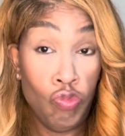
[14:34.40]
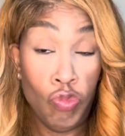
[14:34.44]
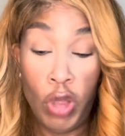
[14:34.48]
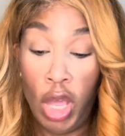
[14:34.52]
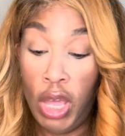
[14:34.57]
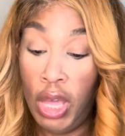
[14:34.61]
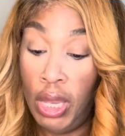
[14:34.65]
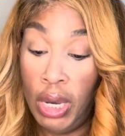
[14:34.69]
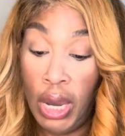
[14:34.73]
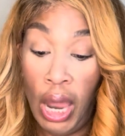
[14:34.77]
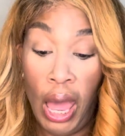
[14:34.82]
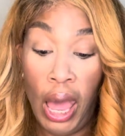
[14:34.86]

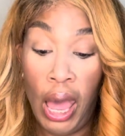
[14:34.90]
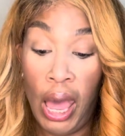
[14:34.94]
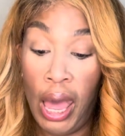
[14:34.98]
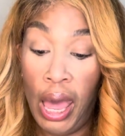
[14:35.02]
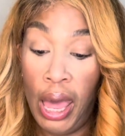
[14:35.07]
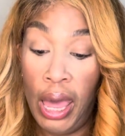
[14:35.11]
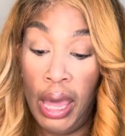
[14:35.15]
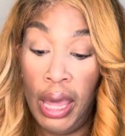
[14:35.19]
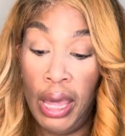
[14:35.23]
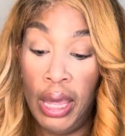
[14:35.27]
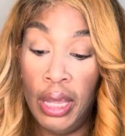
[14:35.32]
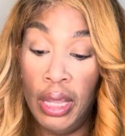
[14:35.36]
And
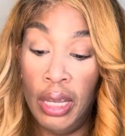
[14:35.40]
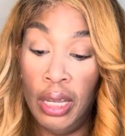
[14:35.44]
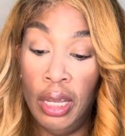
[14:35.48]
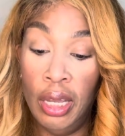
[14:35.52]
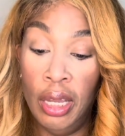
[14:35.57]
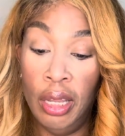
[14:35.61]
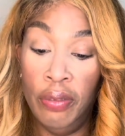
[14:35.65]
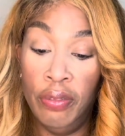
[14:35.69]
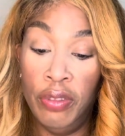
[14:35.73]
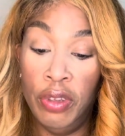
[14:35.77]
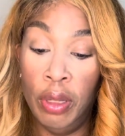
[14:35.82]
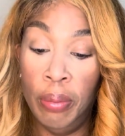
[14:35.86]
I
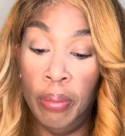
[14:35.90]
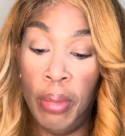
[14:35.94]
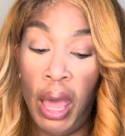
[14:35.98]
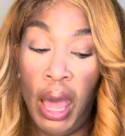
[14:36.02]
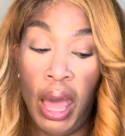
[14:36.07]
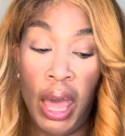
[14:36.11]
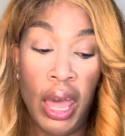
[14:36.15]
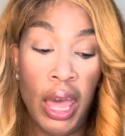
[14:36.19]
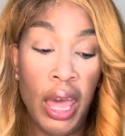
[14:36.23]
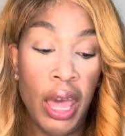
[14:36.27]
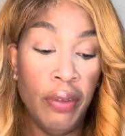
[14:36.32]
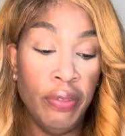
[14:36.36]
love them.
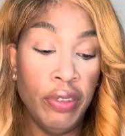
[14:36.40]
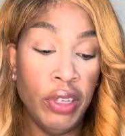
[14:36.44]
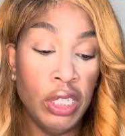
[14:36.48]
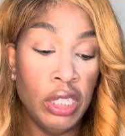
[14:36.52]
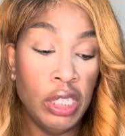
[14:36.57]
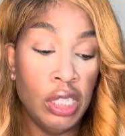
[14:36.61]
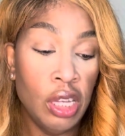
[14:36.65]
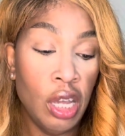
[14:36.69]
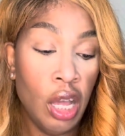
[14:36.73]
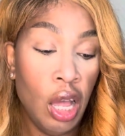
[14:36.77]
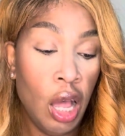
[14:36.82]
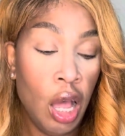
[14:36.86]
I have the
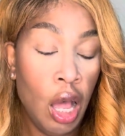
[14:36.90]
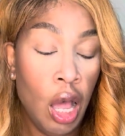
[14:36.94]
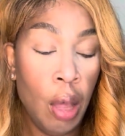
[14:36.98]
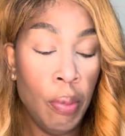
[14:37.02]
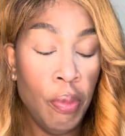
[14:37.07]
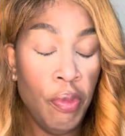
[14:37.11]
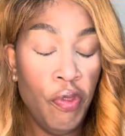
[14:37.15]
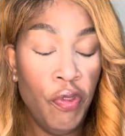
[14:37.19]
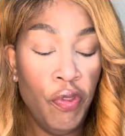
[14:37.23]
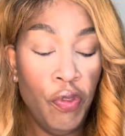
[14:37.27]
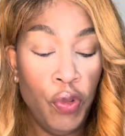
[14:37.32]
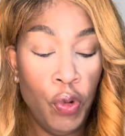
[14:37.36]

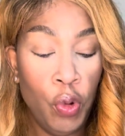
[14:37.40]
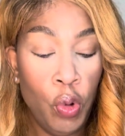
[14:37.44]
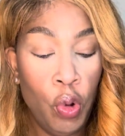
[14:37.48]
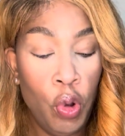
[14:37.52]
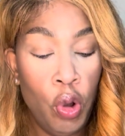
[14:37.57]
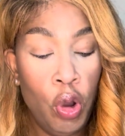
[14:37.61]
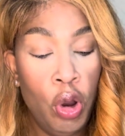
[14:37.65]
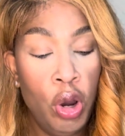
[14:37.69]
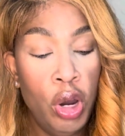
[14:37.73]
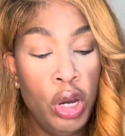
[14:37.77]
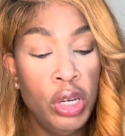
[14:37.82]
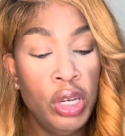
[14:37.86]
Tom
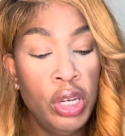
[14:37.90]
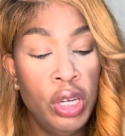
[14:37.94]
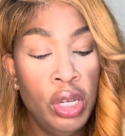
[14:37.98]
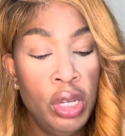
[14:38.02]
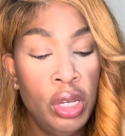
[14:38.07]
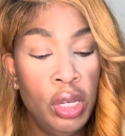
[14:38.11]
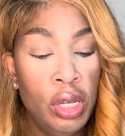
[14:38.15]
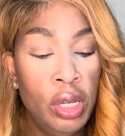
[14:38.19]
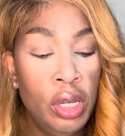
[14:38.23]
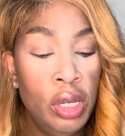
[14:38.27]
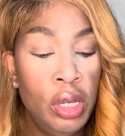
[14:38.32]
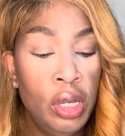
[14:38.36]
Ford.
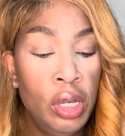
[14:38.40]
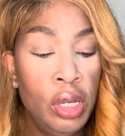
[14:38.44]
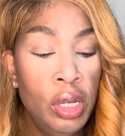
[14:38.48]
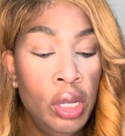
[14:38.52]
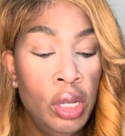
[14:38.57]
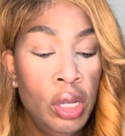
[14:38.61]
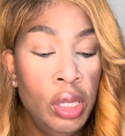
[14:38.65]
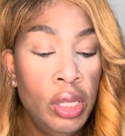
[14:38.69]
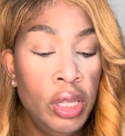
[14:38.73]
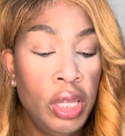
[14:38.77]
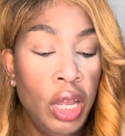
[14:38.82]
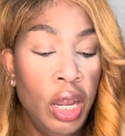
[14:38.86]

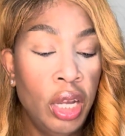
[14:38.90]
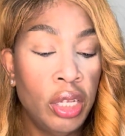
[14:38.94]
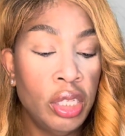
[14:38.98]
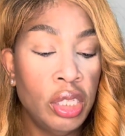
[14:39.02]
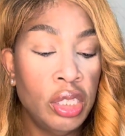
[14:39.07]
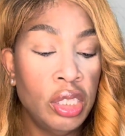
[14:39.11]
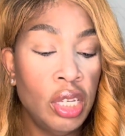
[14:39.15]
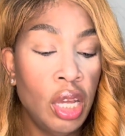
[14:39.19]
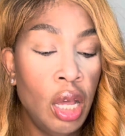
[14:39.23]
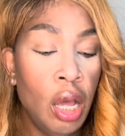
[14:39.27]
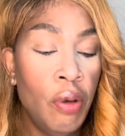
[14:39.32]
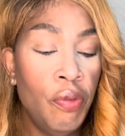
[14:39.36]
They're the
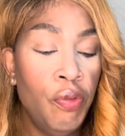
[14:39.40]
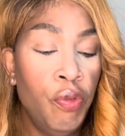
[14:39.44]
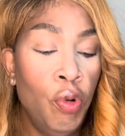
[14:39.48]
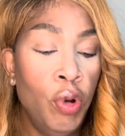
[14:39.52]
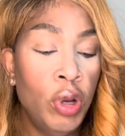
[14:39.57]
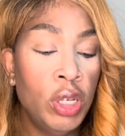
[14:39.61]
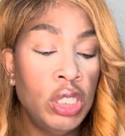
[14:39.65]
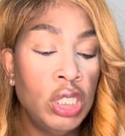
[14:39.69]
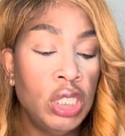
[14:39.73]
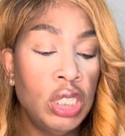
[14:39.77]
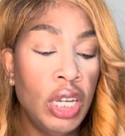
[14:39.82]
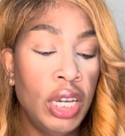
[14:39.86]
Tom
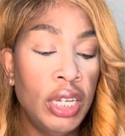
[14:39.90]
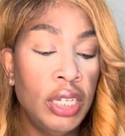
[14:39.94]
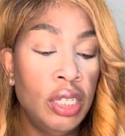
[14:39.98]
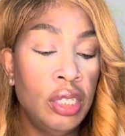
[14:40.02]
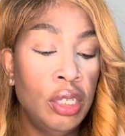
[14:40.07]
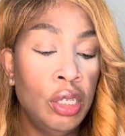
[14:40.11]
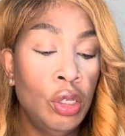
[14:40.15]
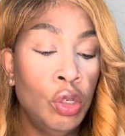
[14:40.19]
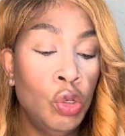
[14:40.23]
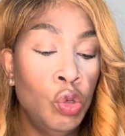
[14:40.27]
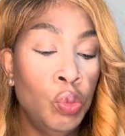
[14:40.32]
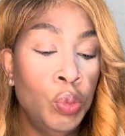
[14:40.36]
Ford Shade and
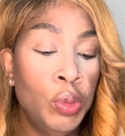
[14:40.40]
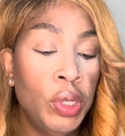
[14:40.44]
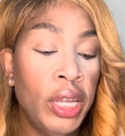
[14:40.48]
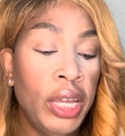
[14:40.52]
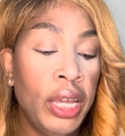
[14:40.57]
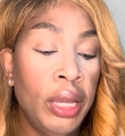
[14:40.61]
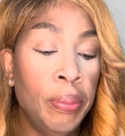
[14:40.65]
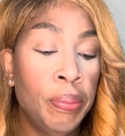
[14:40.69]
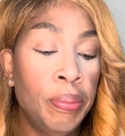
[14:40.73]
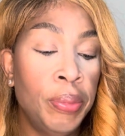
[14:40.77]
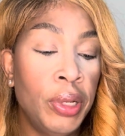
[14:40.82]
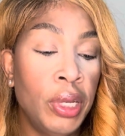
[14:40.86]

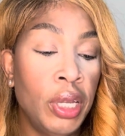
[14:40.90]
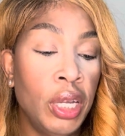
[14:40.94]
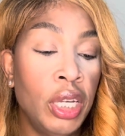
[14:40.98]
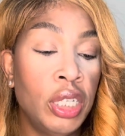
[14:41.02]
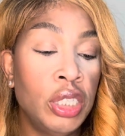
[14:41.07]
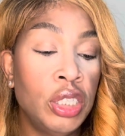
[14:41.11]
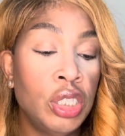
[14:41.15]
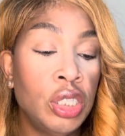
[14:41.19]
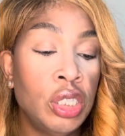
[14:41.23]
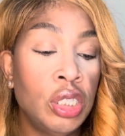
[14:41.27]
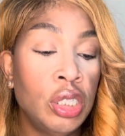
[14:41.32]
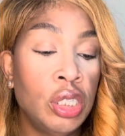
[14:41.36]
Illuminate
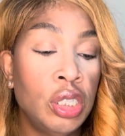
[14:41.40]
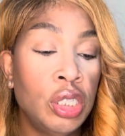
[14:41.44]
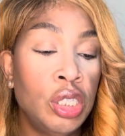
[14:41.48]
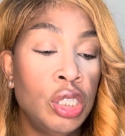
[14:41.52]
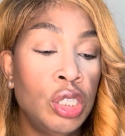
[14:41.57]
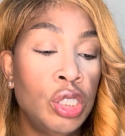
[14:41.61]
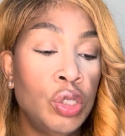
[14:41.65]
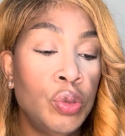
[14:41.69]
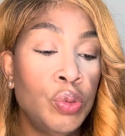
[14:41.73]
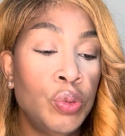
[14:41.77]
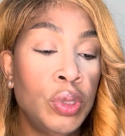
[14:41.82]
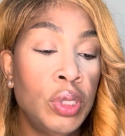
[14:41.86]
Blush.
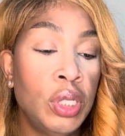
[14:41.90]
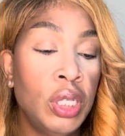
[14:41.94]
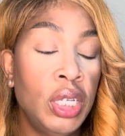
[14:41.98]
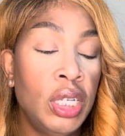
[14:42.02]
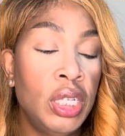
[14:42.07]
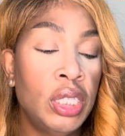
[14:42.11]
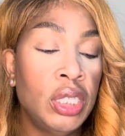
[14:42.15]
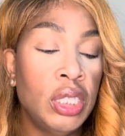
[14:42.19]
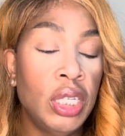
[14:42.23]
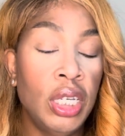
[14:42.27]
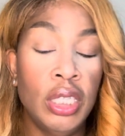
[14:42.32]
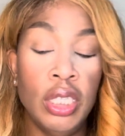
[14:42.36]
This one
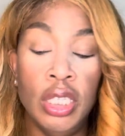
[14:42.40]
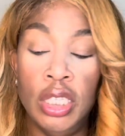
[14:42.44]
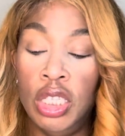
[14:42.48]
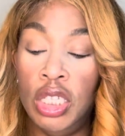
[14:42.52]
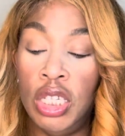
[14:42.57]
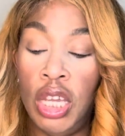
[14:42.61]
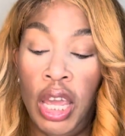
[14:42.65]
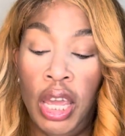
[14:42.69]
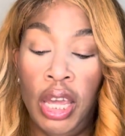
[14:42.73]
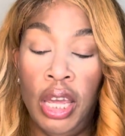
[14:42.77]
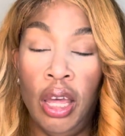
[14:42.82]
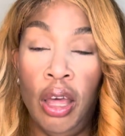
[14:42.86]
is in the
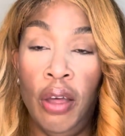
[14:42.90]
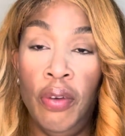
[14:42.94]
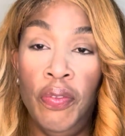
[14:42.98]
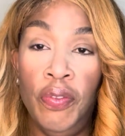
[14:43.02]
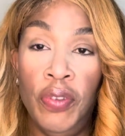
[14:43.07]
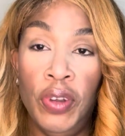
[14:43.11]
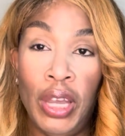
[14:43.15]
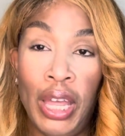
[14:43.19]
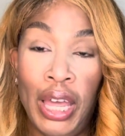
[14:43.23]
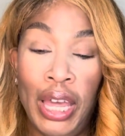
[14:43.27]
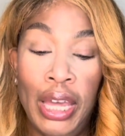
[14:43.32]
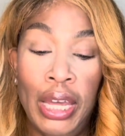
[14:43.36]
shade
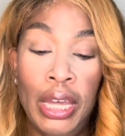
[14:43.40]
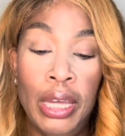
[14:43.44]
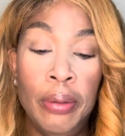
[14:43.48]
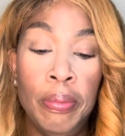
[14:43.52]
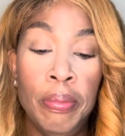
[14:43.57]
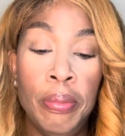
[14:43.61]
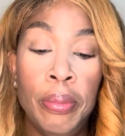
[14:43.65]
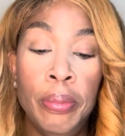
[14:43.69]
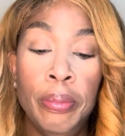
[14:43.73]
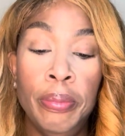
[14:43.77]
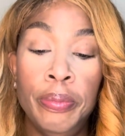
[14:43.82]
Aflame.